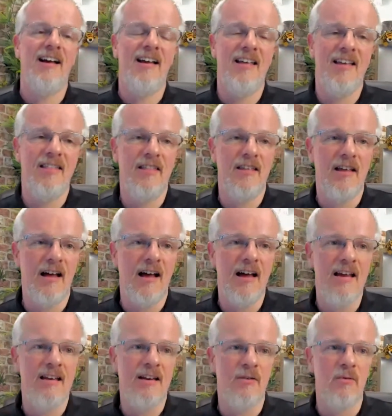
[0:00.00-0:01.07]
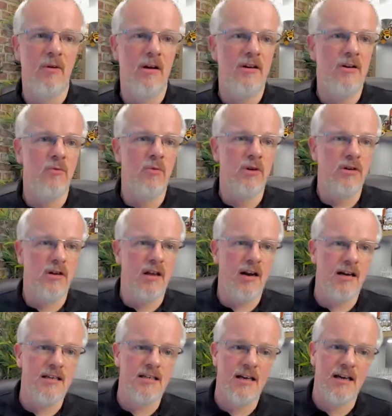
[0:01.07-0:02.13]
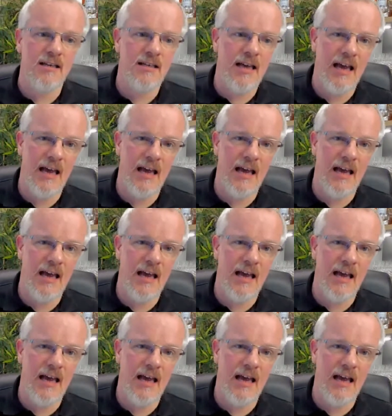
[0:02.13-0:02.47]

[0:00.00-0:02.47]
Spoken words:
You wouldn't criticize